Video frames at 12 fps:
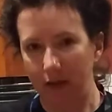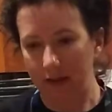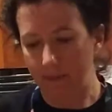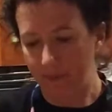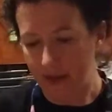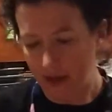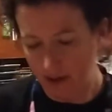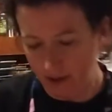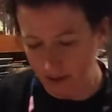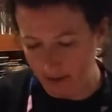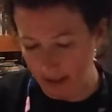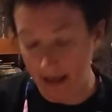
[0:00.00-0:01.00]

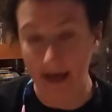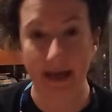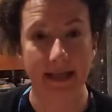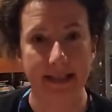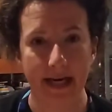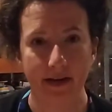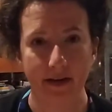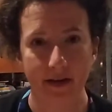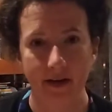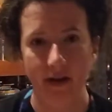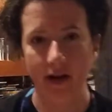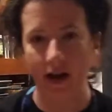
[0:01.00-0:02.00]
something that can contain
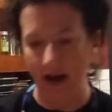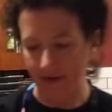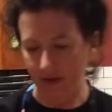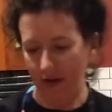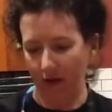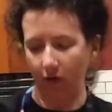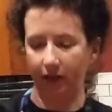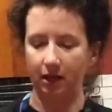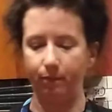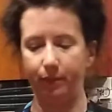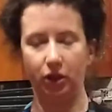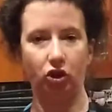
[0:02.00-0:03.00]
it. And then I'll
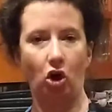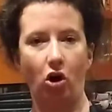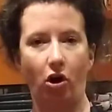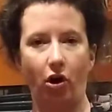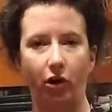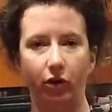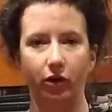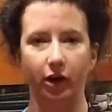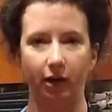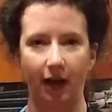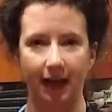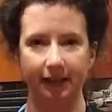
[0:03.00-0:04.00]
keep a jar or
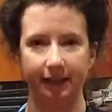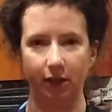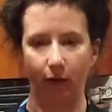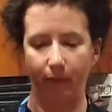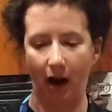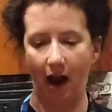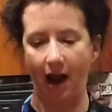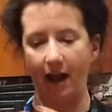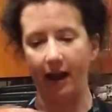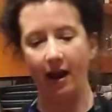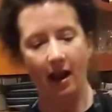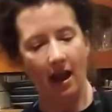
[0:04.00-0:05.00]
a glass
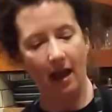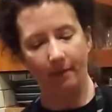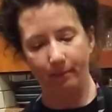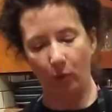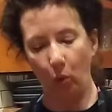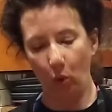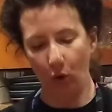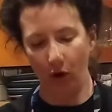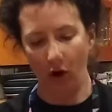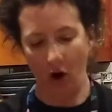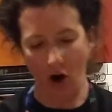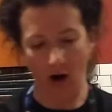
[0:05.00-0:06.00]
nearby and
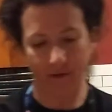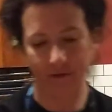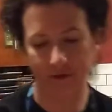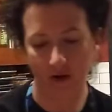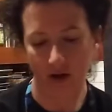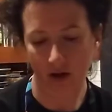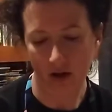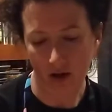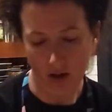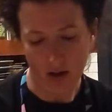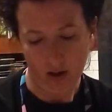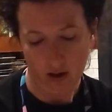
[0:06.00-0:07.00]
pour off
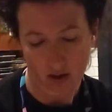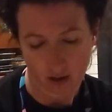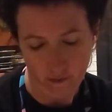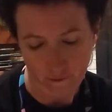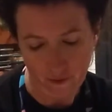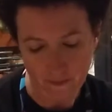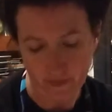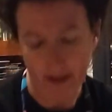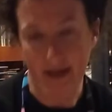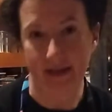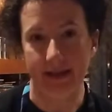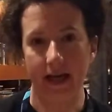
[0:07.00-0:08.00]
from the
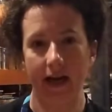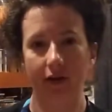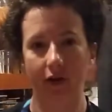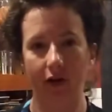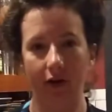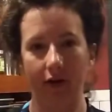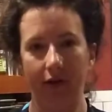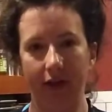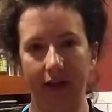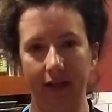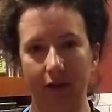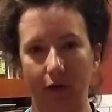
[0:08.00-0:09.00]
container
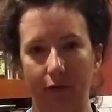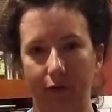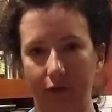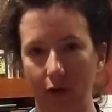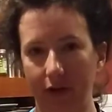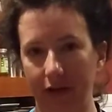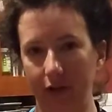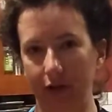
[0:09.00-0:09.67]
that it's overflowed